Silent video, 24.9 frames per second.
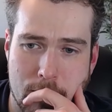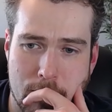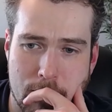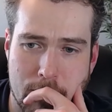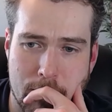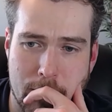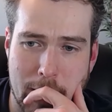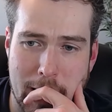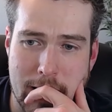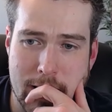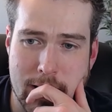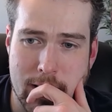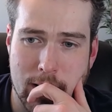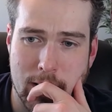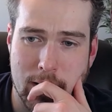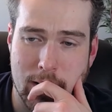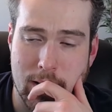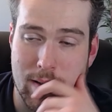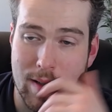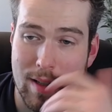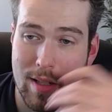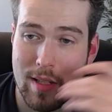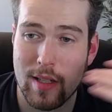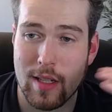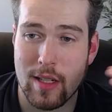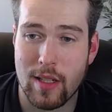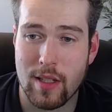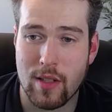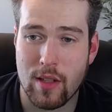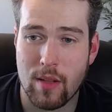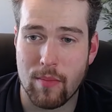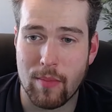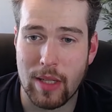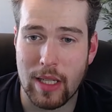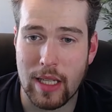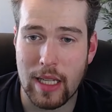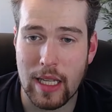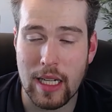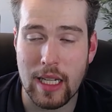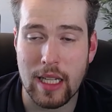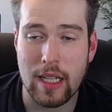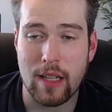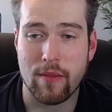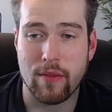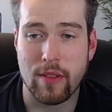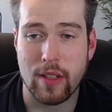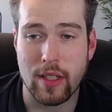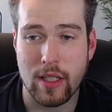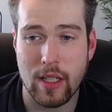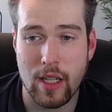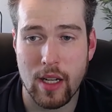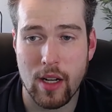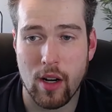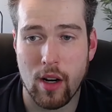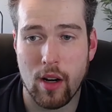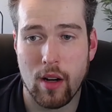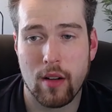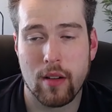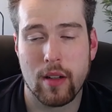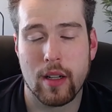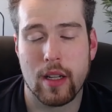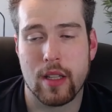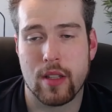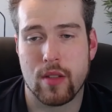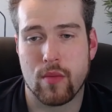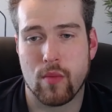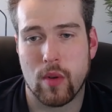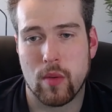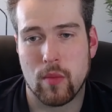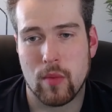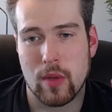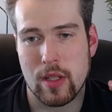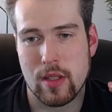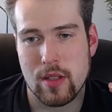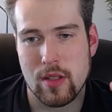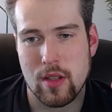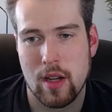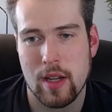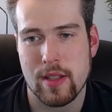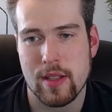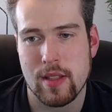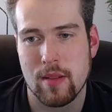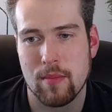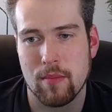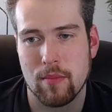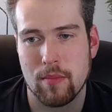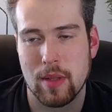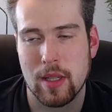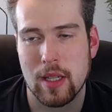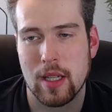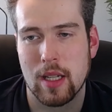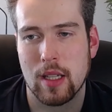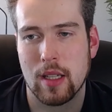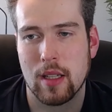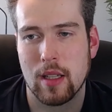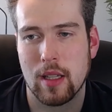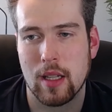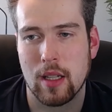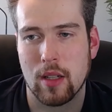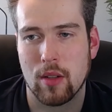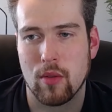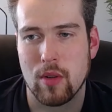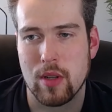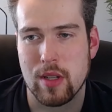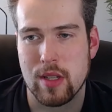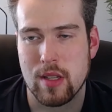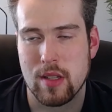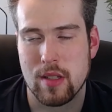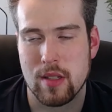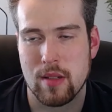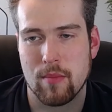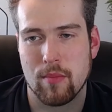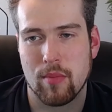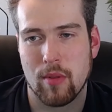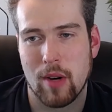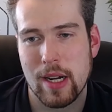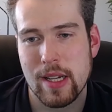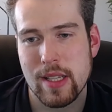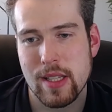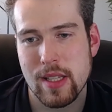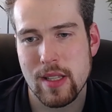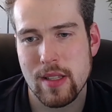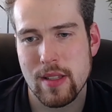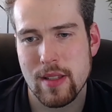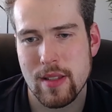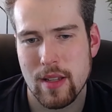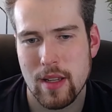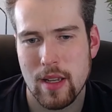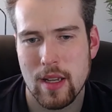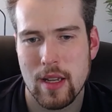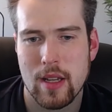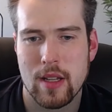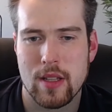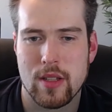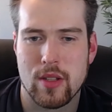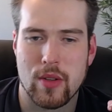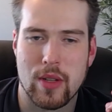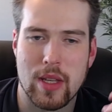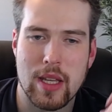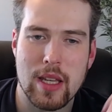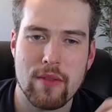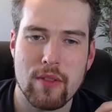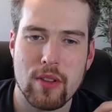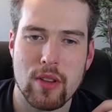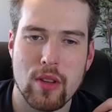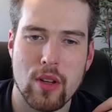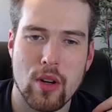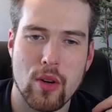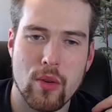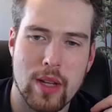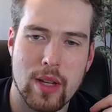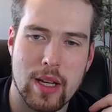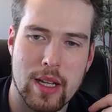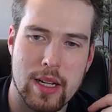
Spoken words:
Basically just since the beginning of the year is when we saw some big increases in prices. So even though that